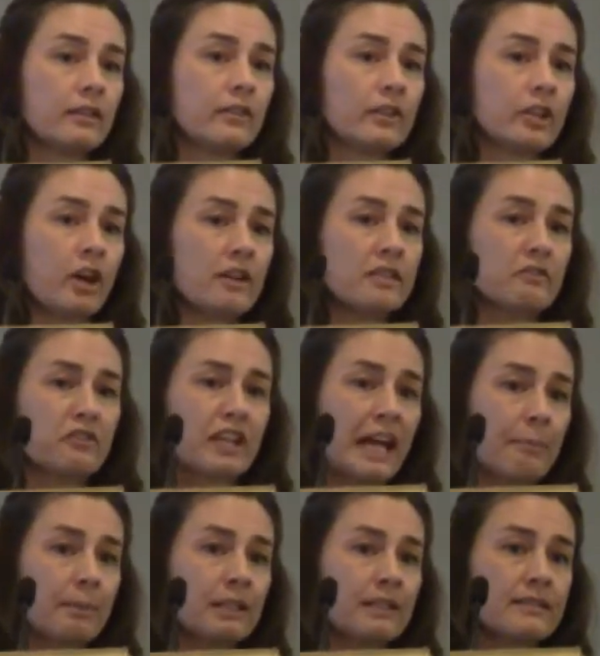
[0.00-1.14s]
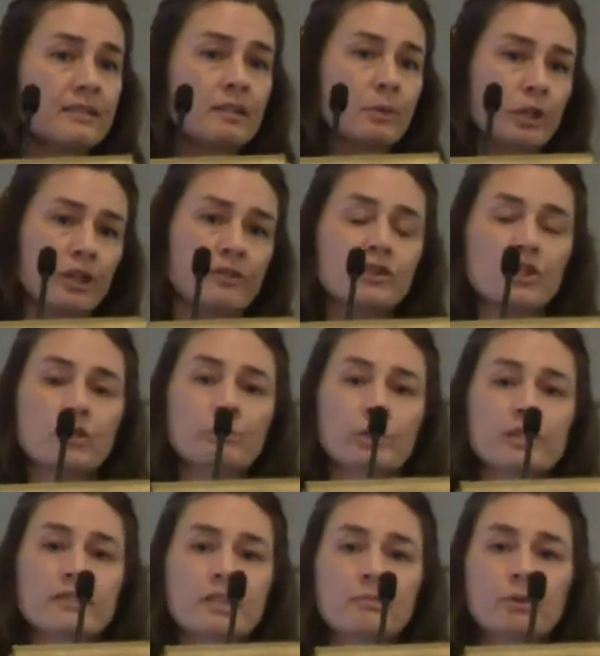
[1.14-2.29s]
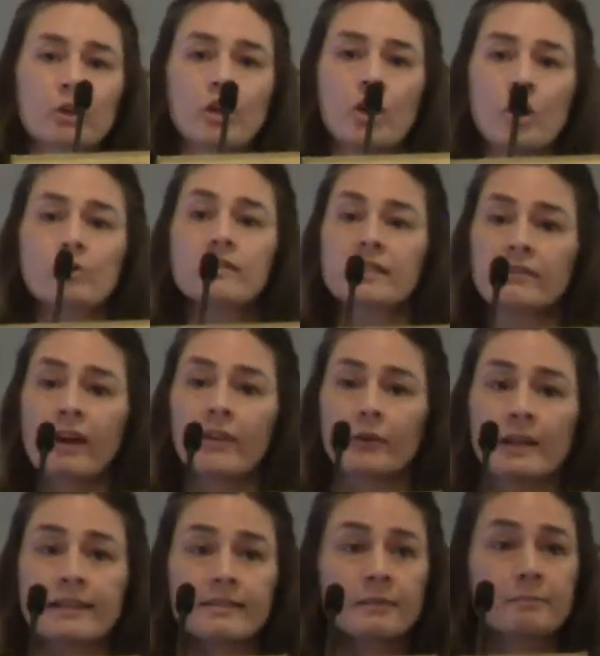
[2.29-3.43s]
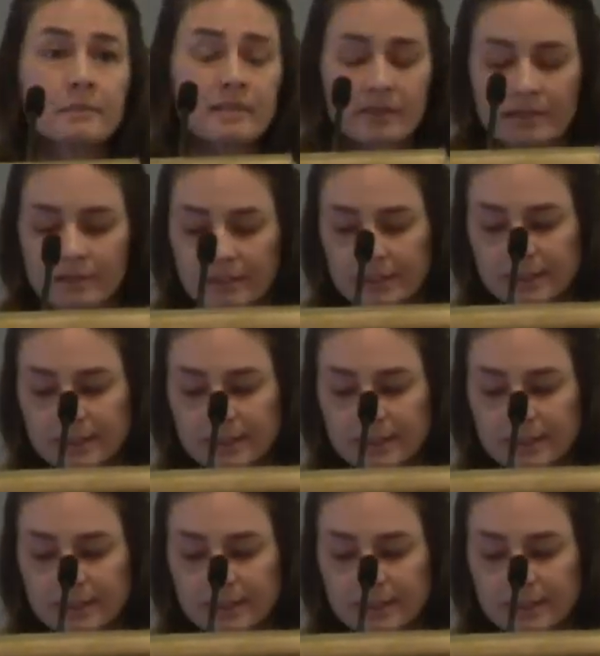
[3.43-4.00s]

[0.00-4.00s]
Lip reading: the gods of capitalism or consumerism or a host of other isms